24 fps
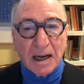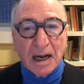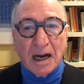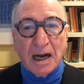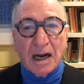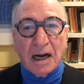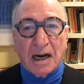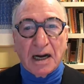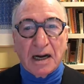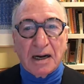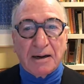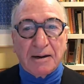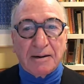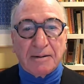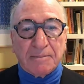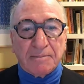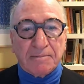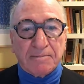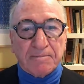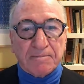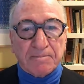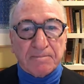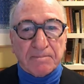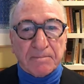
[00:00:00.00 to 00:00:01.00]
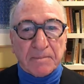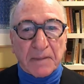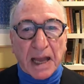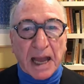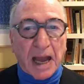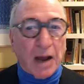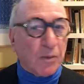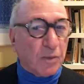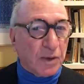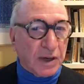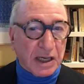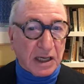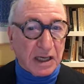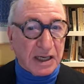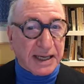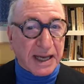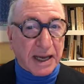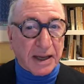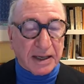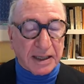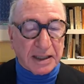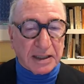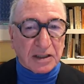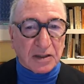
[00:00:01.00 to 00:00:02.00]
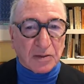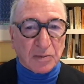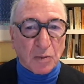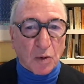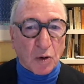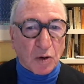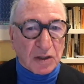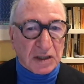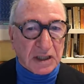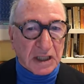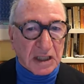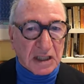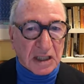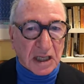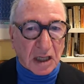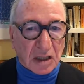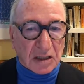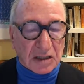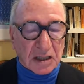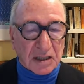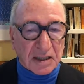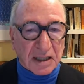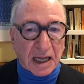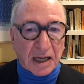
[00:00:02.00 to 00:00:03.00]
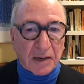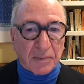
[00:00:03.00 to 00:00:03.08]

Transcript: And we can get into more details of that.